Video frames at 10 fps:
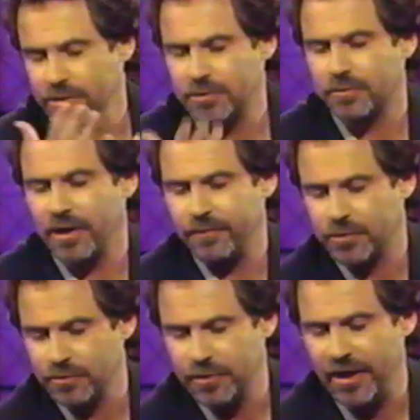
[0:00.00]
do you derive
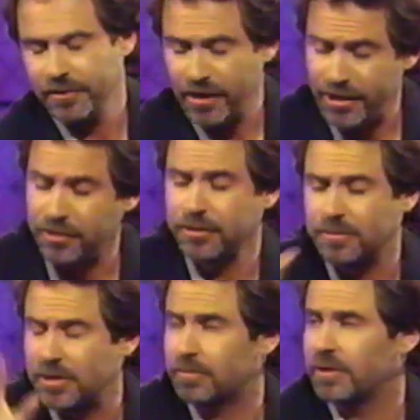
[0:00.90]
true happiness? Now, I know
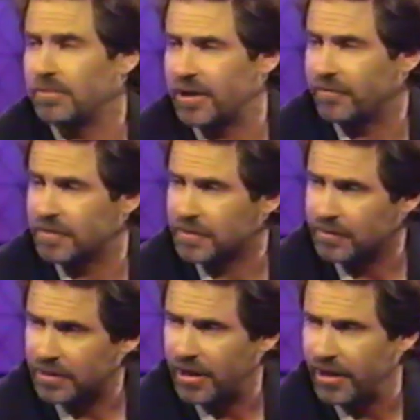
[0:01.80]
you to be a pretty
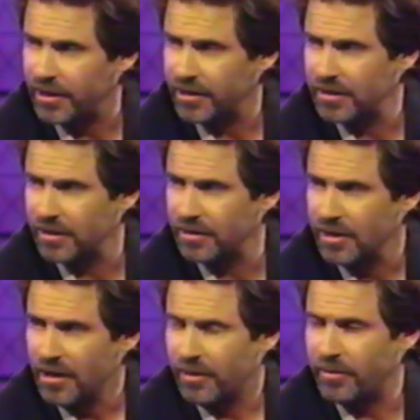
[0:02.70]
metaphysical guy, and I can't
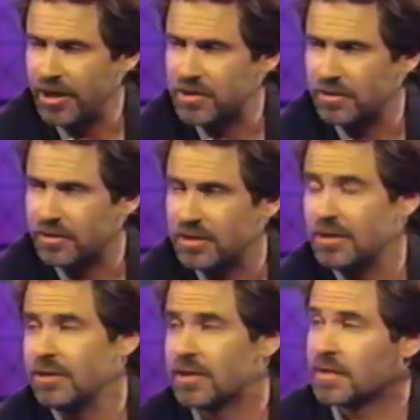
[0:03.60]
imagine that
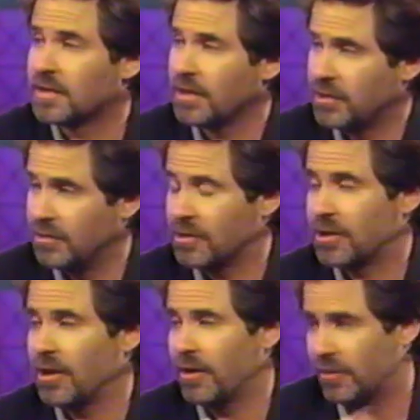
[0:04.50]
the success of your
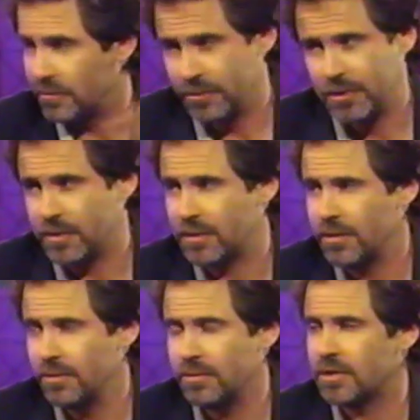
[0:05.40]
show, which is
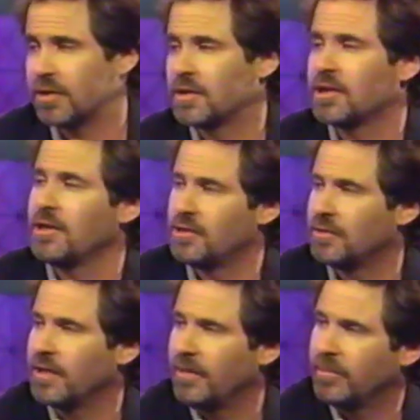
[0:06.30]
huge, has changed
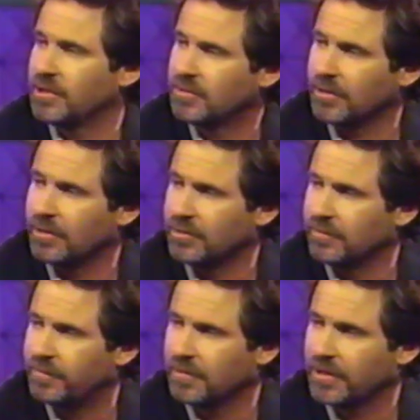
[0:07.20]
you that much. Do
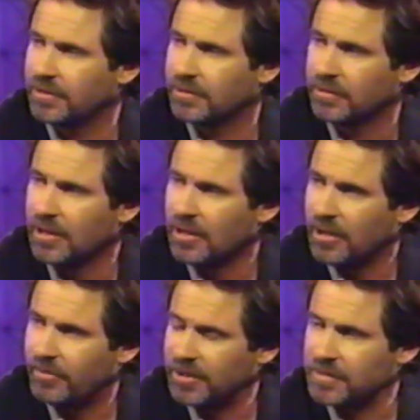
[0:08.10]
you feel like you're
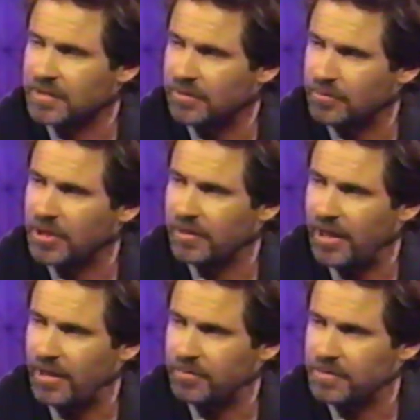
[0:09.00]
about the same amount
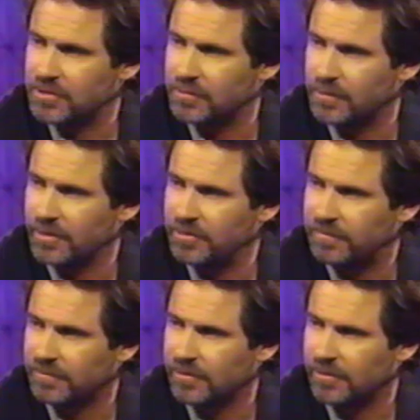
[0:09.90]
happy as you were
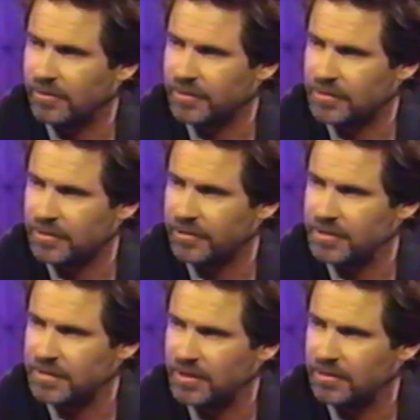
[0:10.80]
before all this
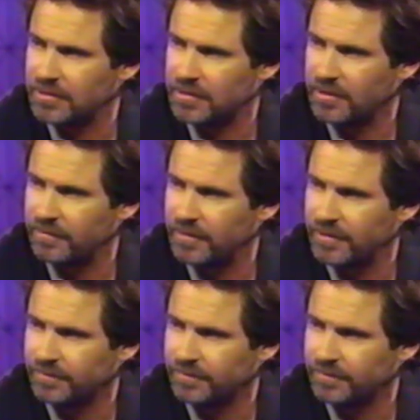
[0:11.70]
Larry Sanders stuff hit?